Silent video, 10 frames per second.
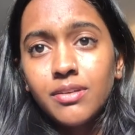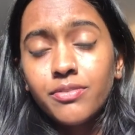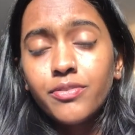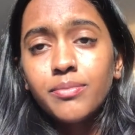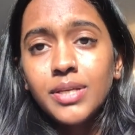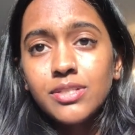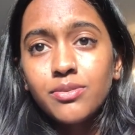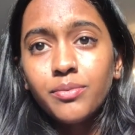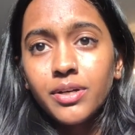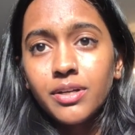for me
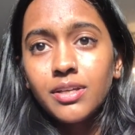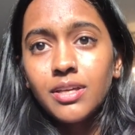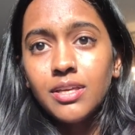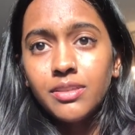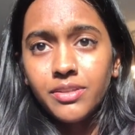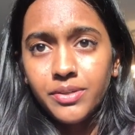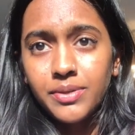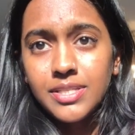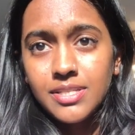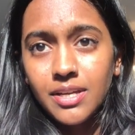to work in the
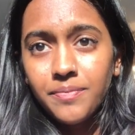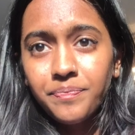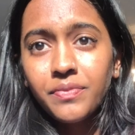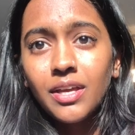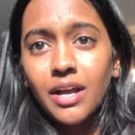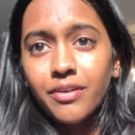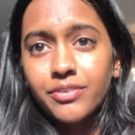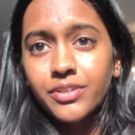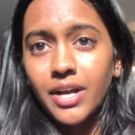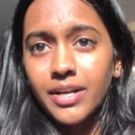USA
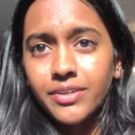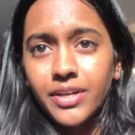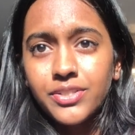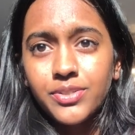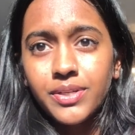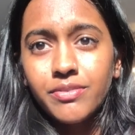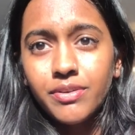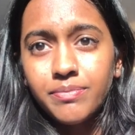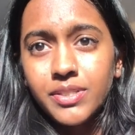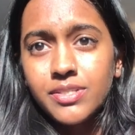after I graduate
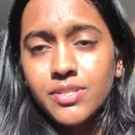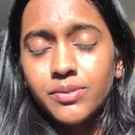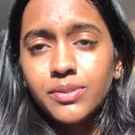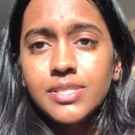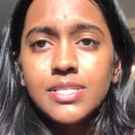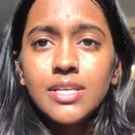from these schools.